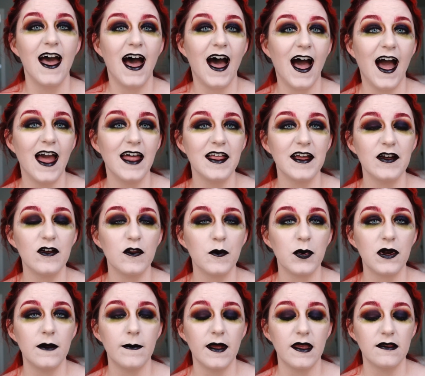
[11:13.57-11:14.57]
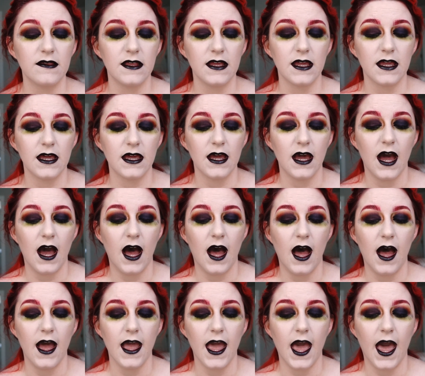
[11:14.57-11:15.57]
eyeliner is pretty basic.
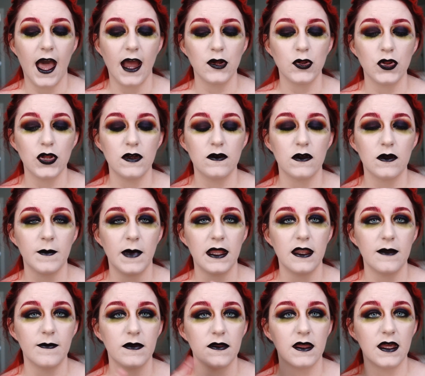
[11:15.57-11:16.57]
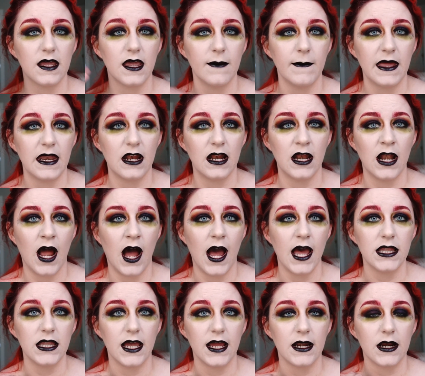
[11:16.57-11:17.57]
I actually took my lipstick and made it an
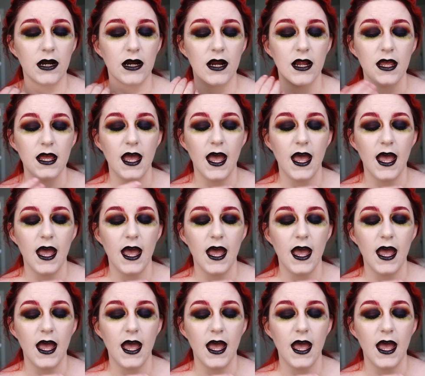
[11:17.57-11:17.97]
eyeliner,